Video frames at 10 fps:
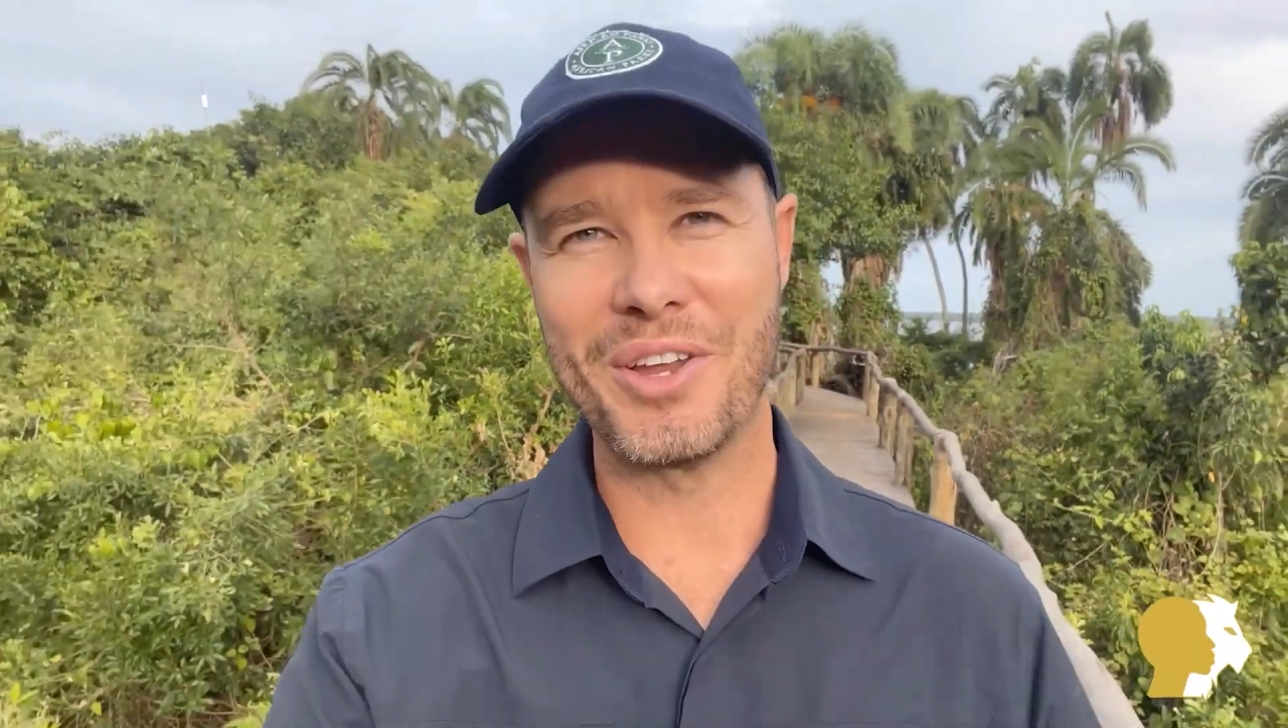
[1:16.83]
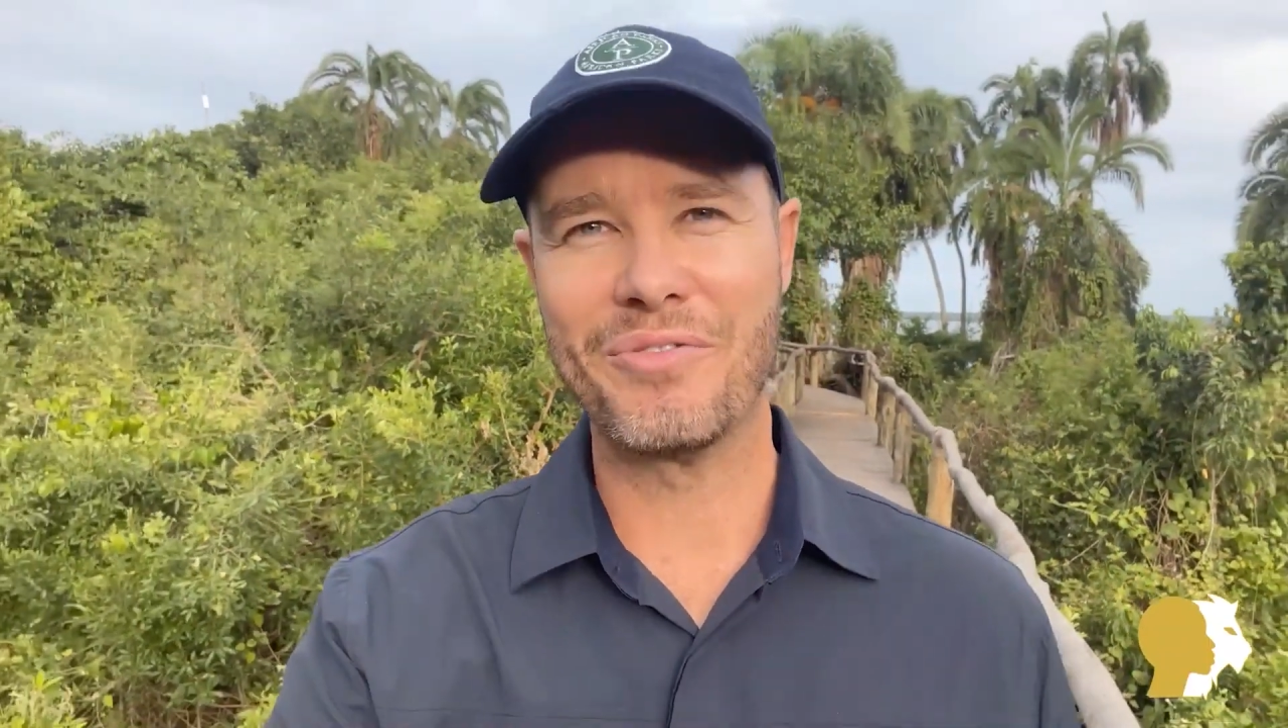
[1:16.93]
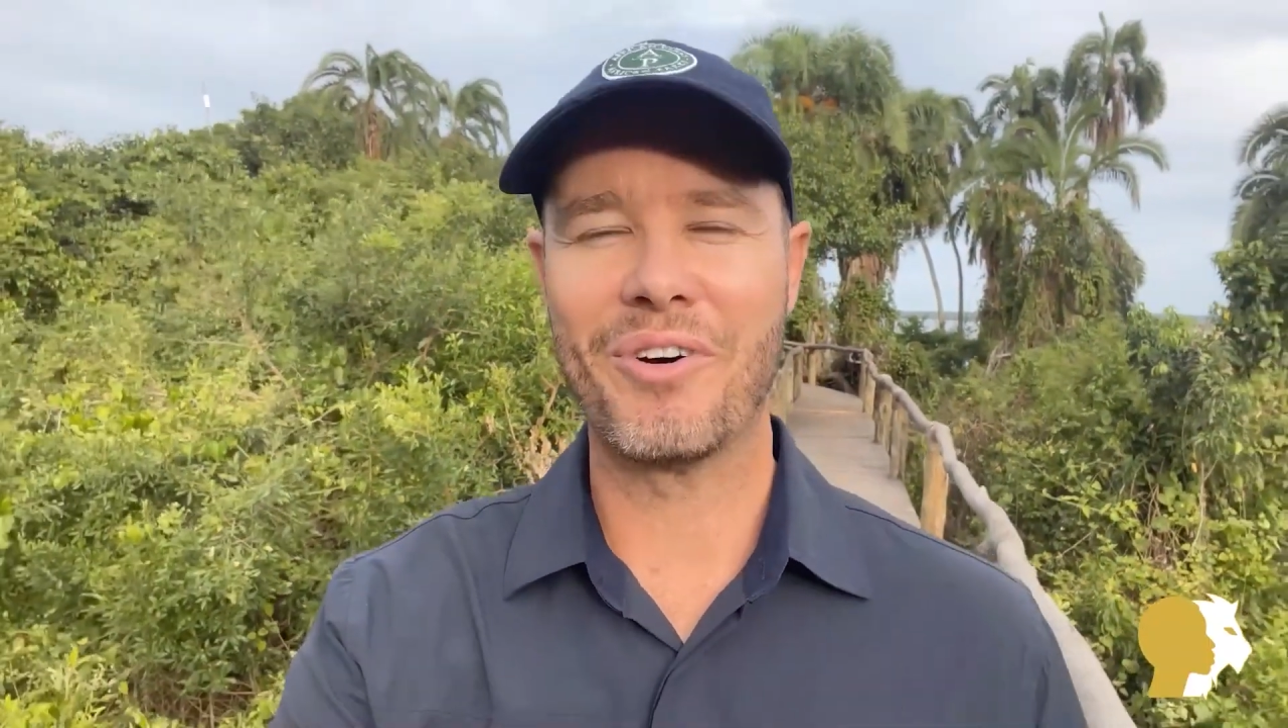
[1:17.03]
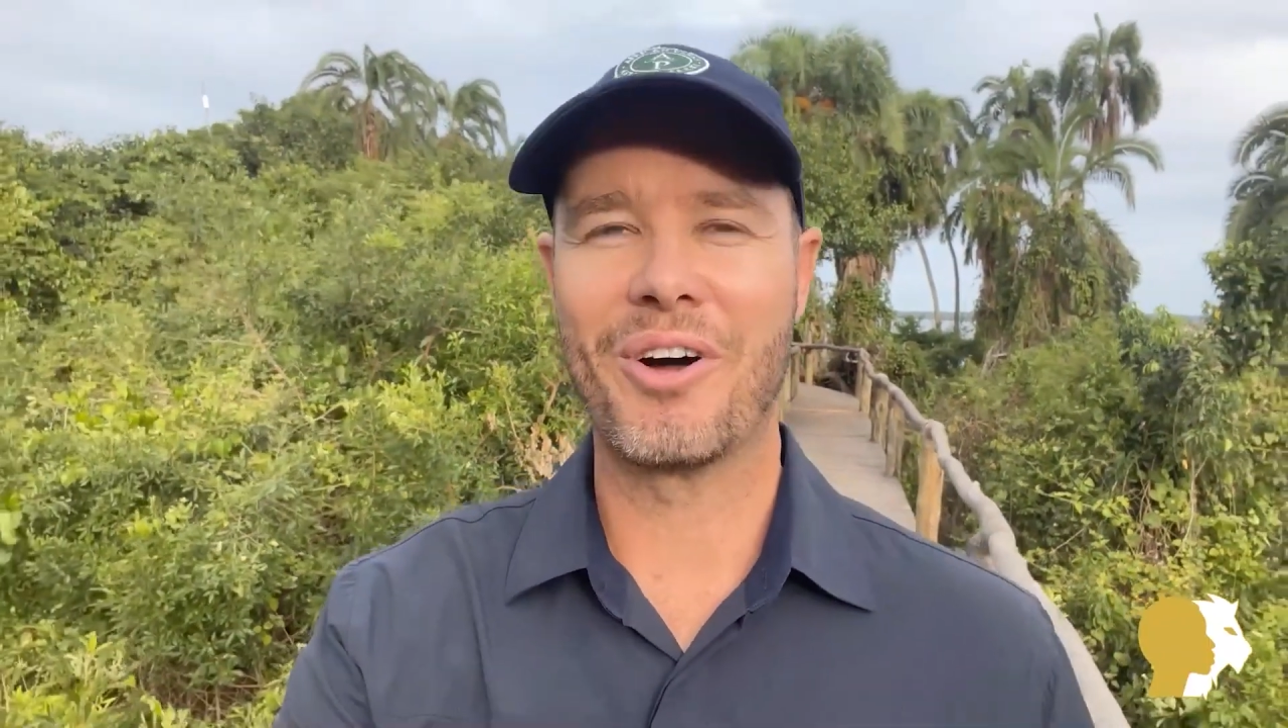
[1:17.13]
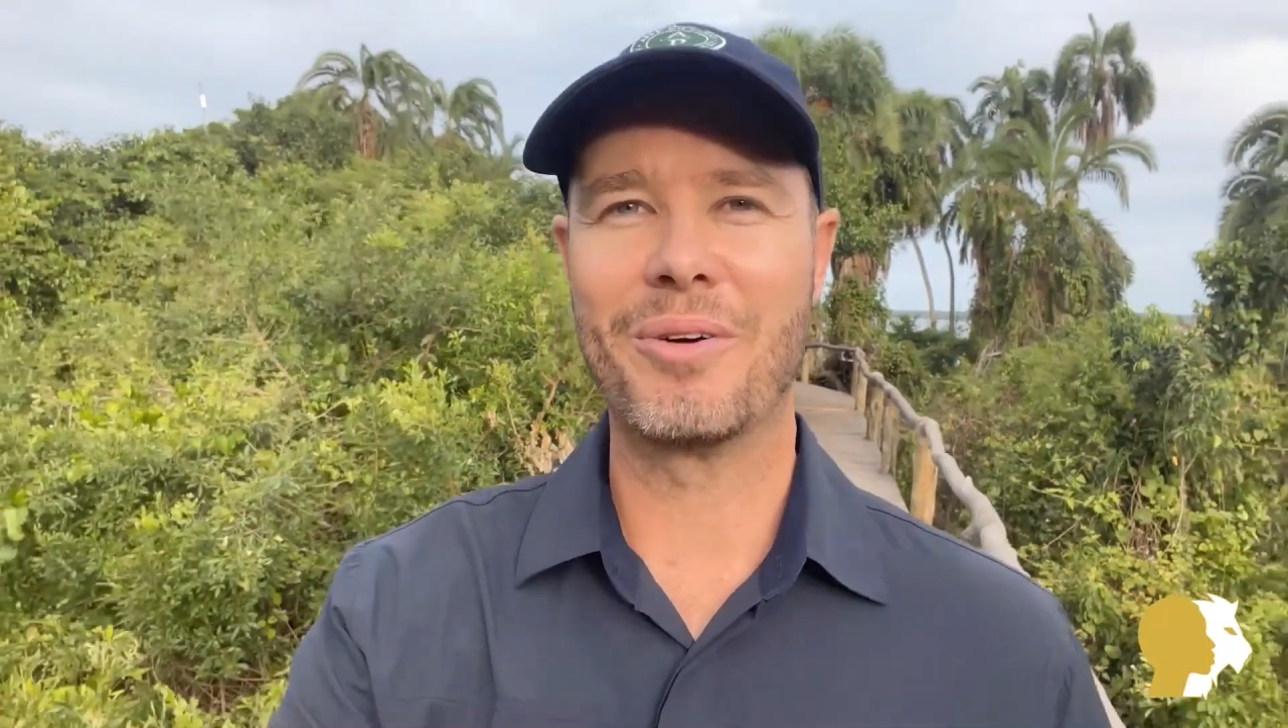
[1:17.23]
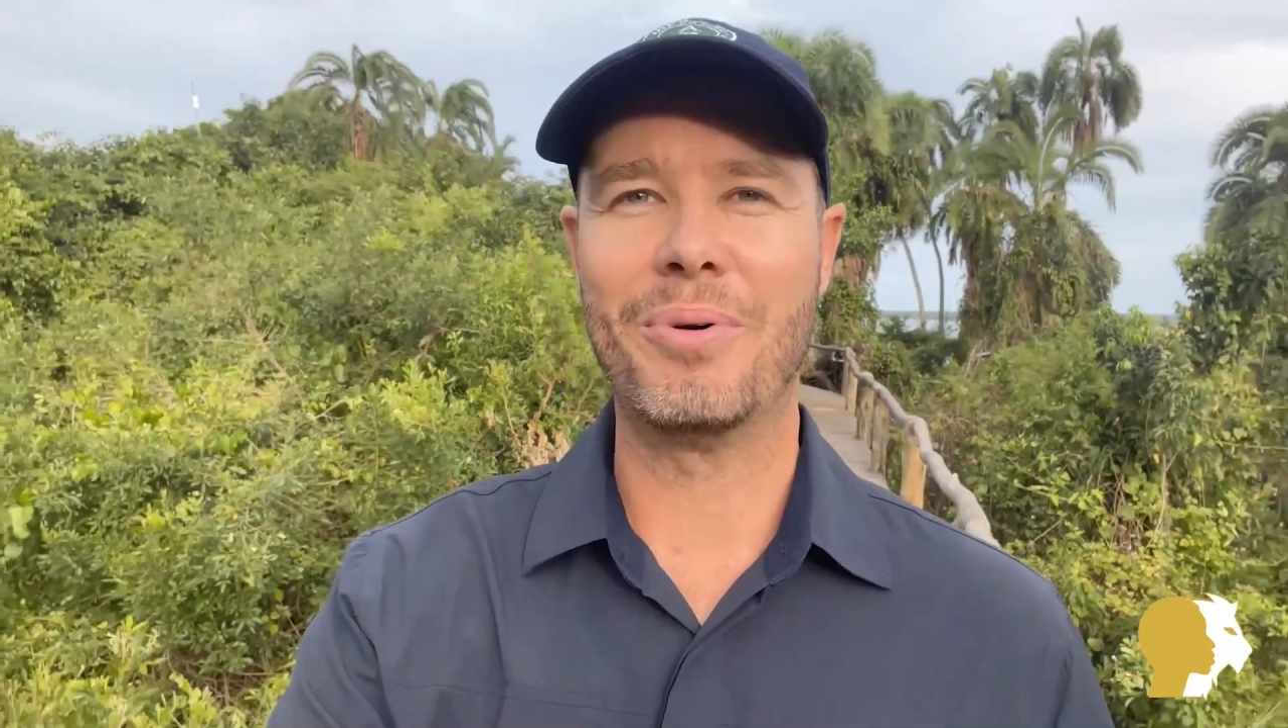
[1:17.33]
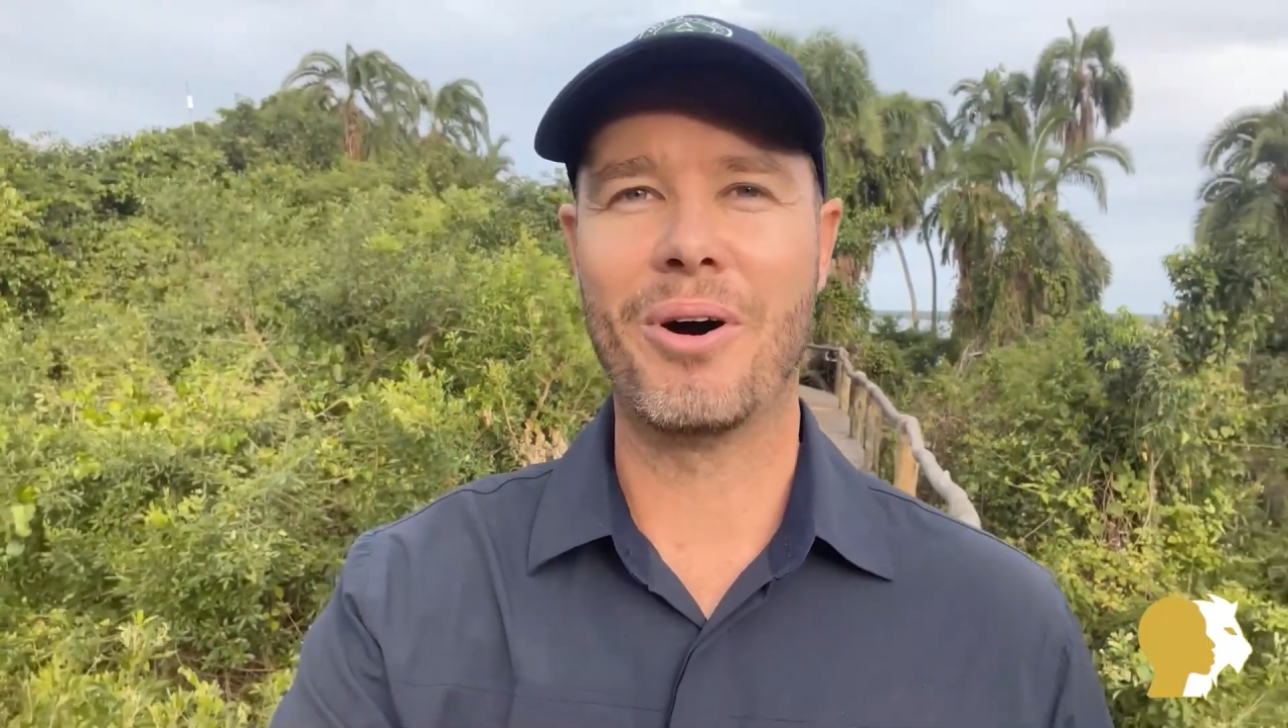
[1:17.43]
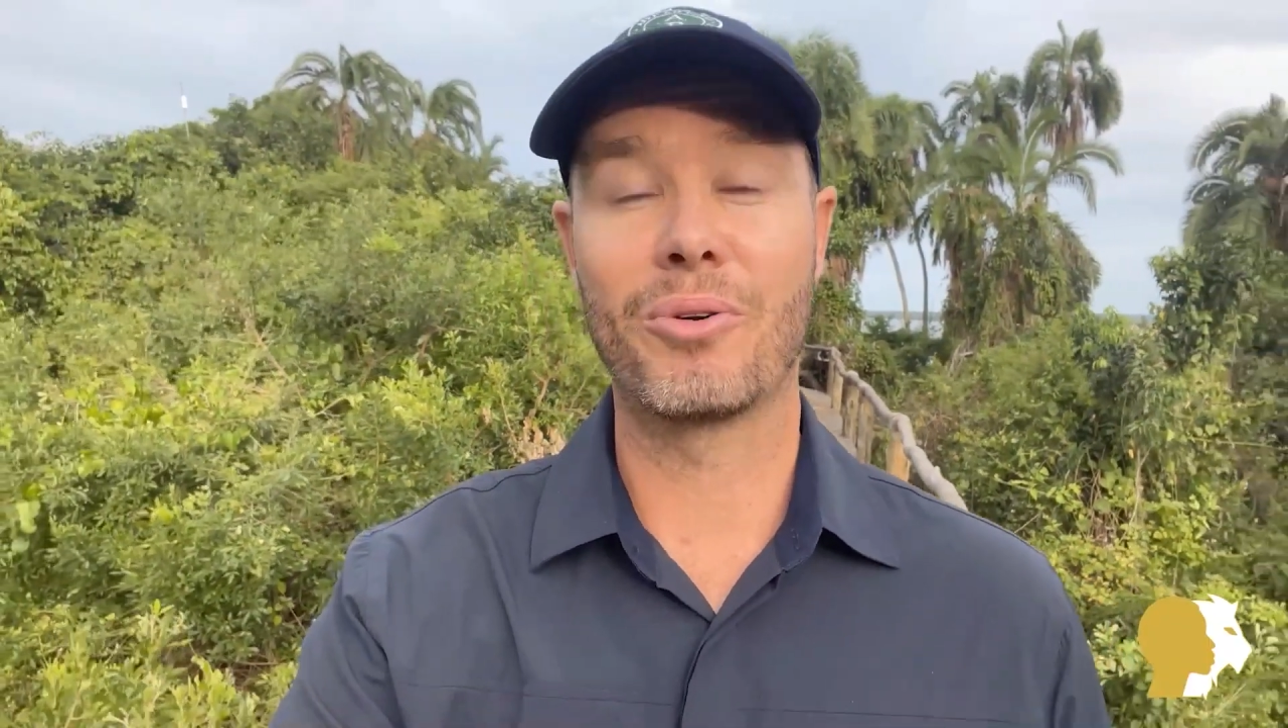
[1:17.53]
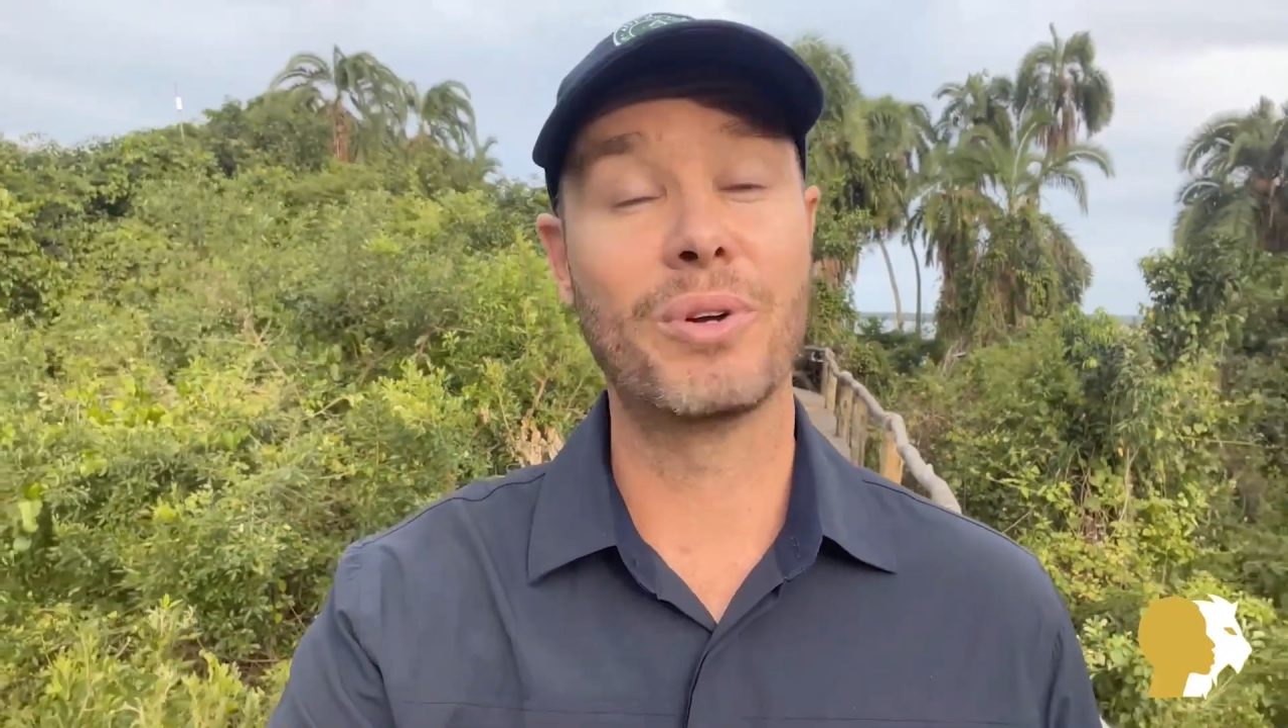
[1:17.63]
far apart,